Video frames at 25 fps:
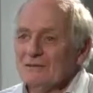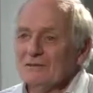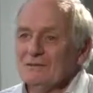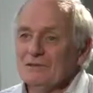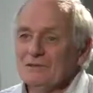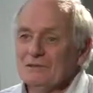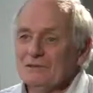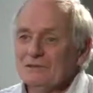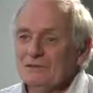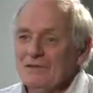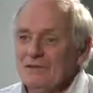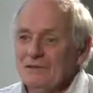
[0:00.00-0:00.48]
of
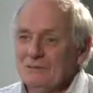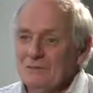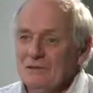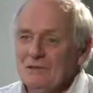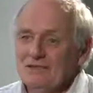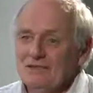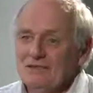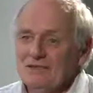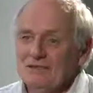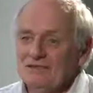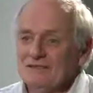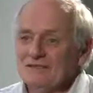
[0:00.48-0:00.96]
which
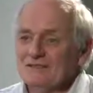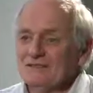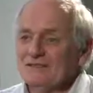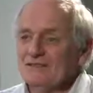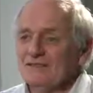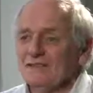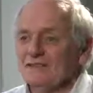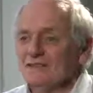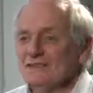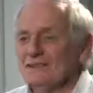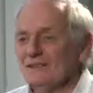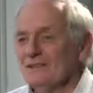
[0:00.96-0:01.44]
diabetes is
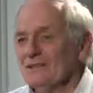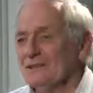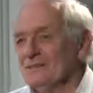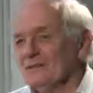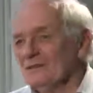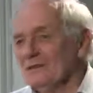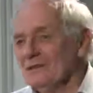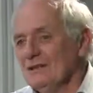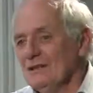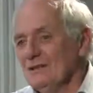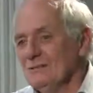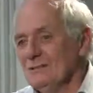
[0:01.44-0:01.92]
an
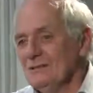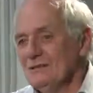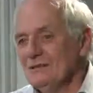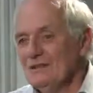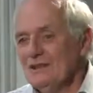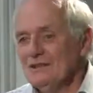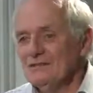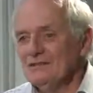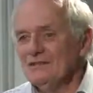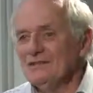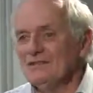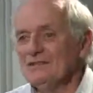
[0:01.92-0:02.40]
example,
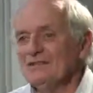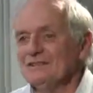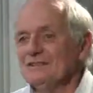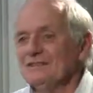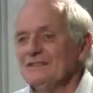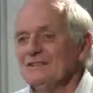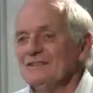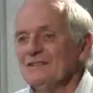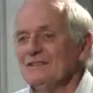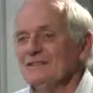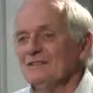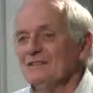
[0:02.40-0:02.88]
hypertension is
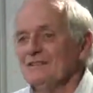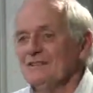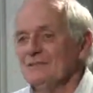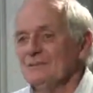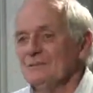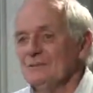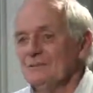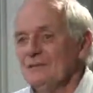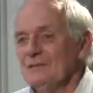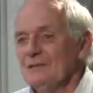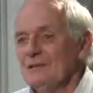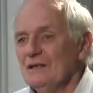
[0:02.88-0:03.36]
an
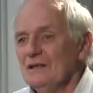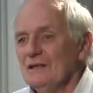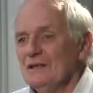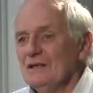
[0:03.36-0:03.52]
example,